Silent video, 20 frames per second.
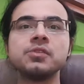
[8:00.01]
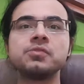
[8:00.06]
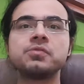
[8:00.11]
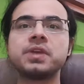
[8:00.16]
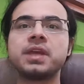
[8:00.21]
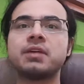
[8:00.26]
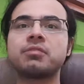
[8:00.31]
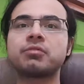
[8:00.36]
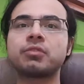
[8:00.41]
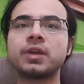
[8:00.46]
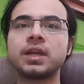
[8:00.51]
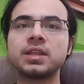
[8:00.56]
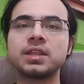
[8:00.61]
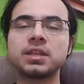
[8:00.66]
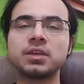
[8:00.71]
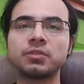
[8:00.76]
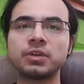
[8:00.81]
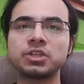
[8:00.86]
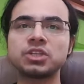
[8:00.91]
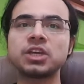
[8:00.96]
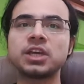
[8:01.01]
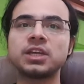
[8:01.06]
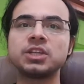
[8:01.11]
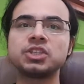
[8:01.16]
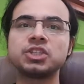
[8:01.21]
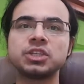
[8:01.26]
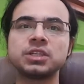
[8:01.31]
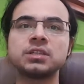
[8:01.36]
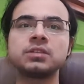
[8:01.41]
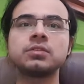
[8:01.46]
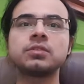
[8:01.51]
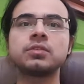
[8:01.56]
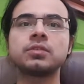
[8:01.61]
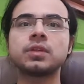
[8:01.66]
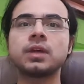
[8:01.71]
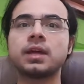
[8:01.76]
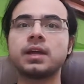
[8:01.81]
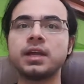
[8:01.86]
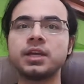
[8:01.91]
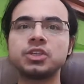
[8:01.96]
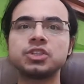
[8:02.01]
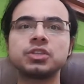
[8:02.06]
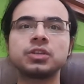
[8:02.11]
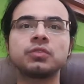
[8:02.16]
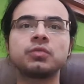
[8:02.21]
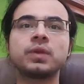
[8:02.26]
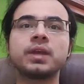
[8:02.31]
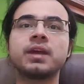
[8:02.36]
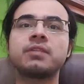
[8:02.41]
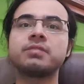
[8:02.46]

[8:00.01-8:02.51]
We have Crazy Rich Asians. We